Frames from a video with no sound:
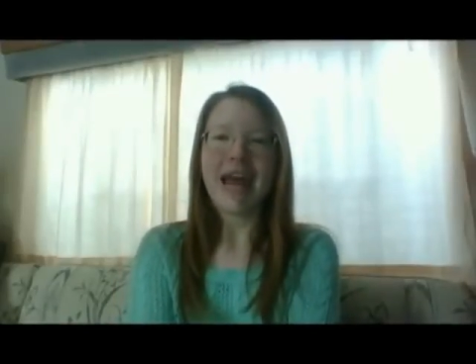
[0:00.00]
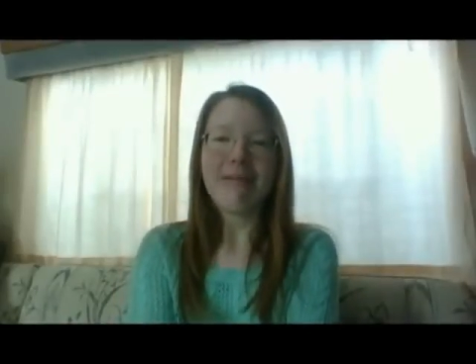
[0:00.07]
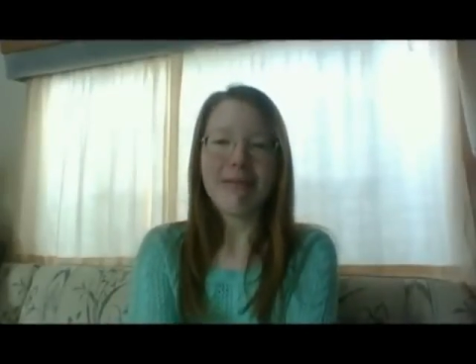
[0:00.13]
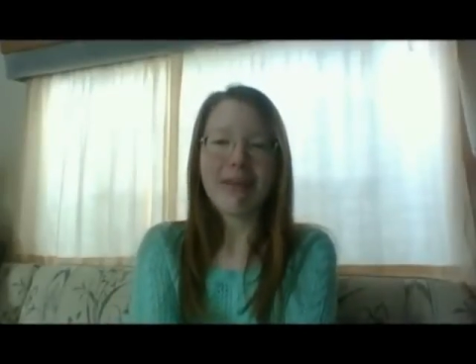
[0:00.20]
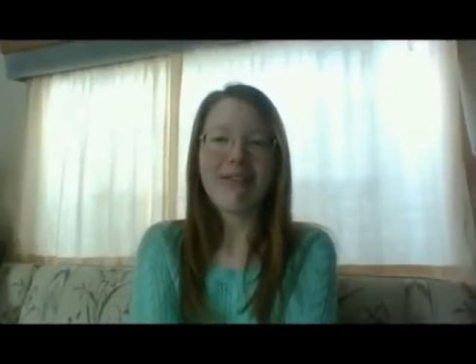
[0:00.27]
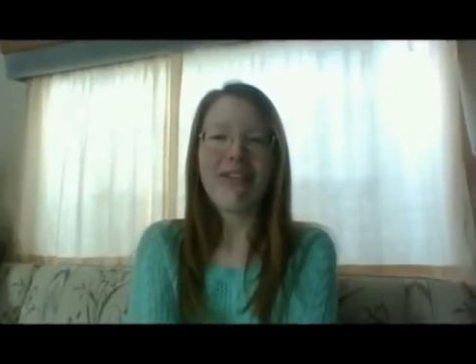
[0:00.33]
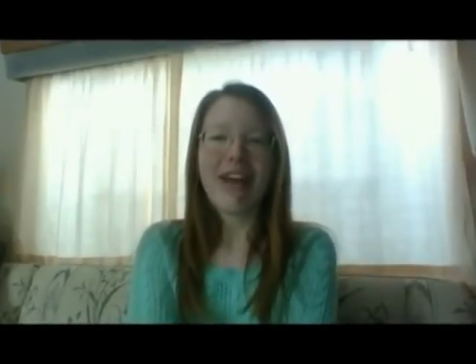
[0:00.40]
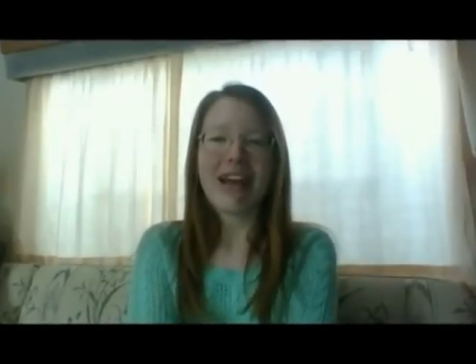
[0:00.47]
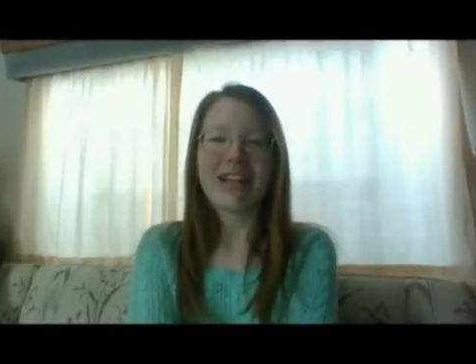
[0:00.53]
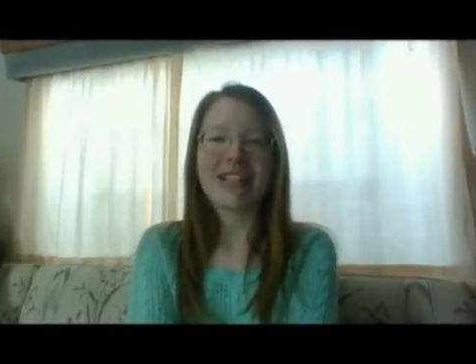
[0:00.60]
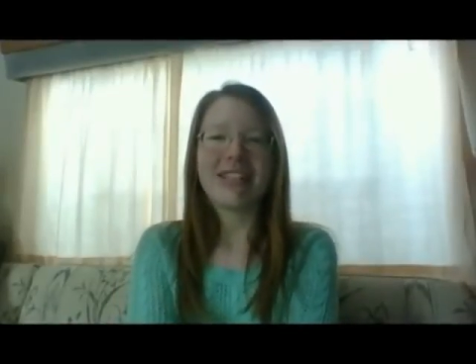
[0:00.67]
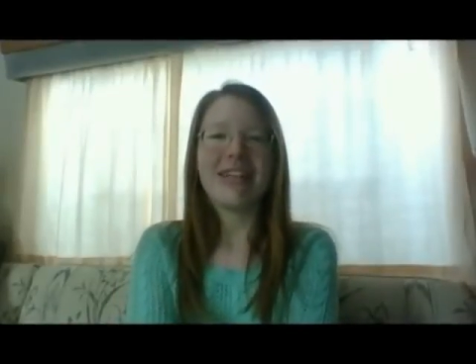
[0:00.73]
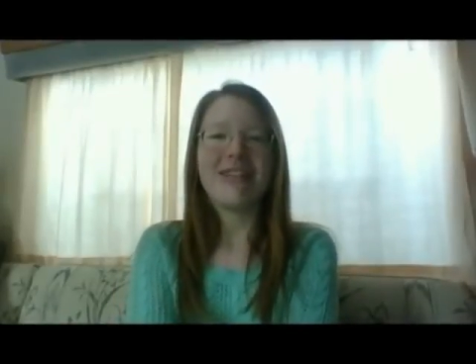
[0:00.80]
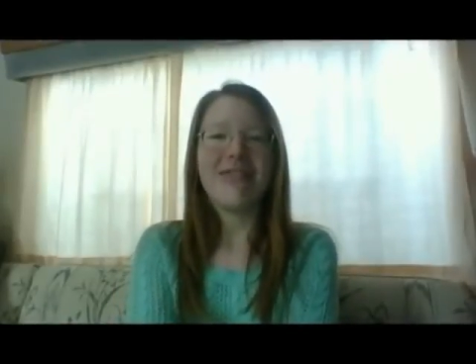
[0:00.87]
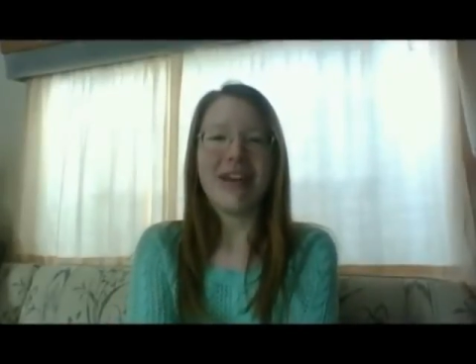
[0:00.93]
epic
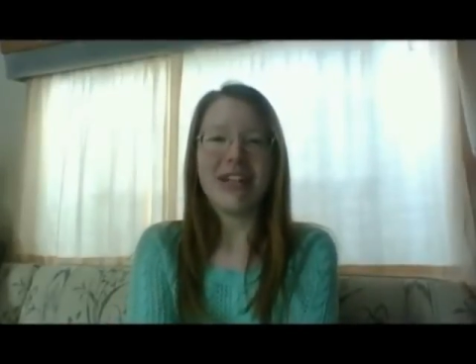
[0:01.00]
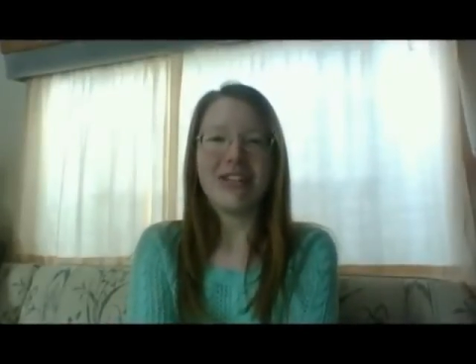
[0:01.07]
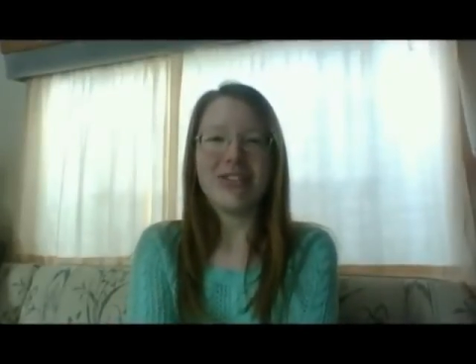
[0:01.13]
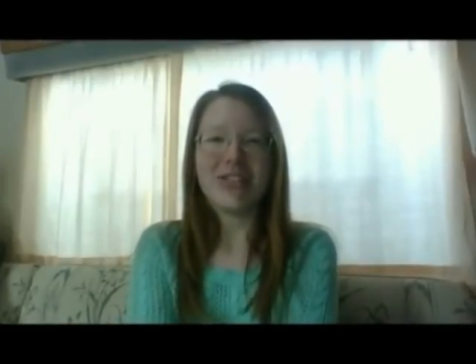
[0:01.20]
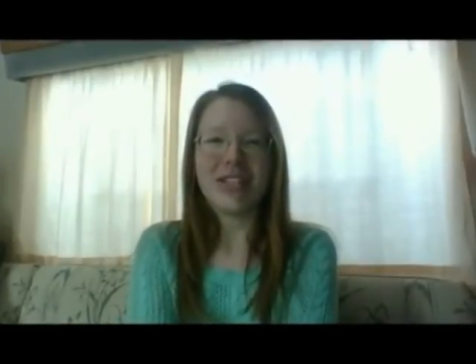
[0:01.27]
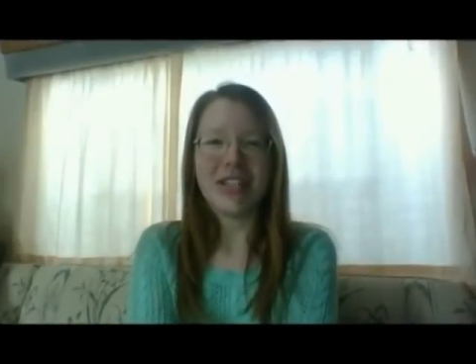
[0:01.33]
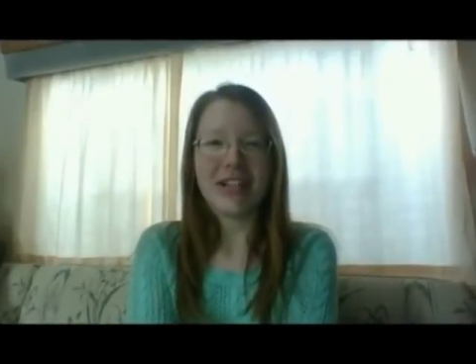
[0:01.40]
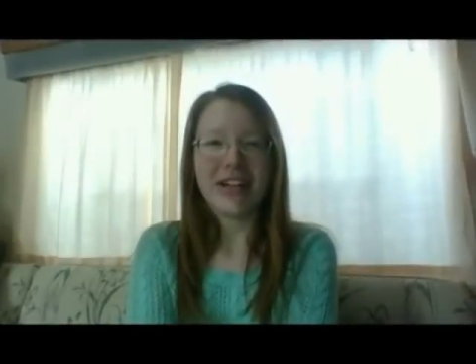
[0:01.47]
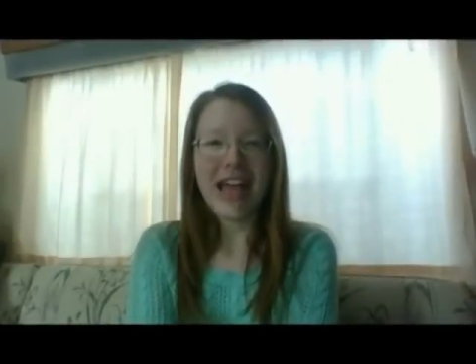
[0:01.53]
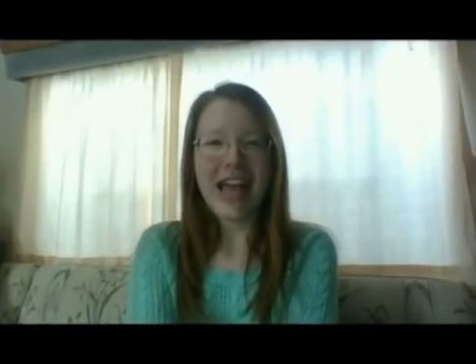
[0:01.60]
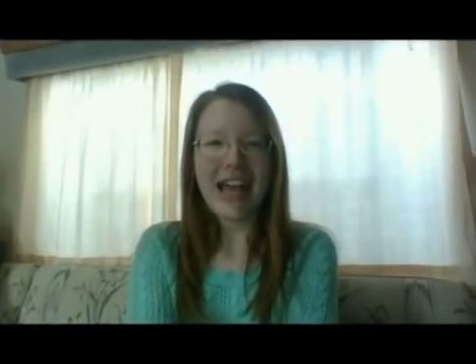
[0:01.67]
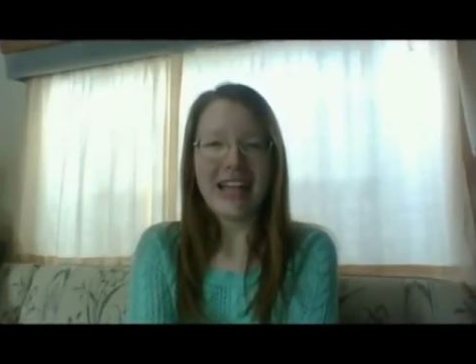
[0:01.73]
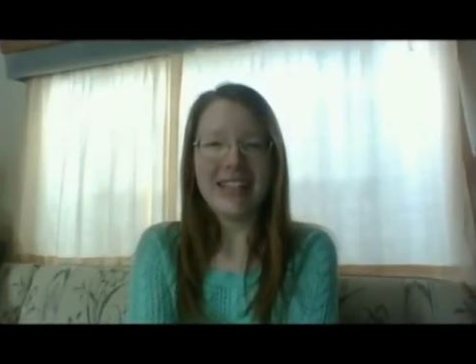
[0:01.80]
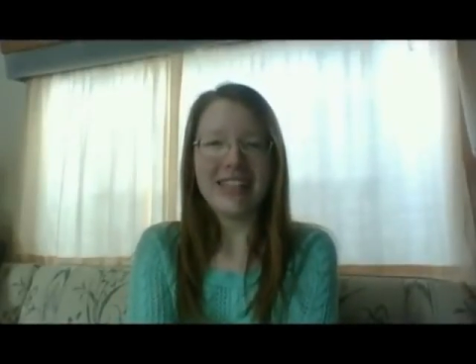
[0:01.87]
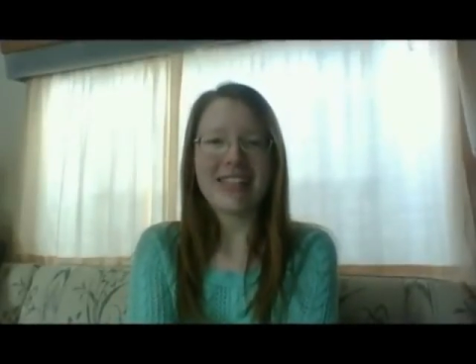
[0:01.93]
fantasy adventures in our
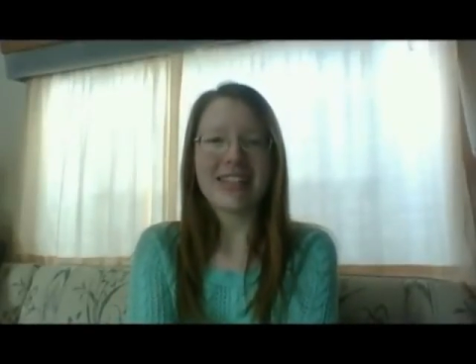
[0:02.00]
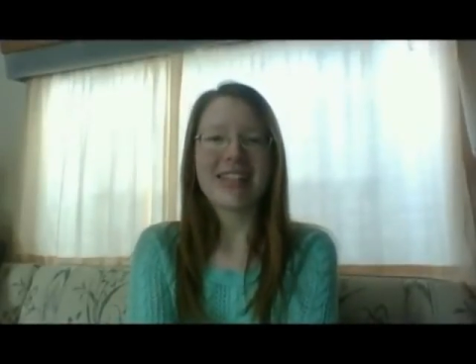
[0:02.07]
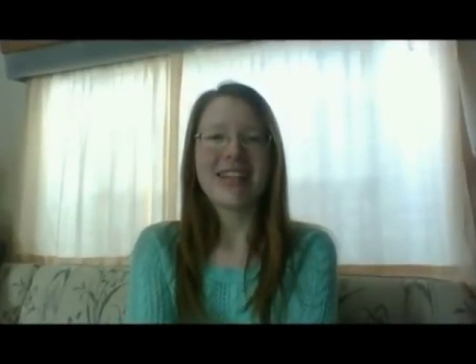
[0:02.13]
heads.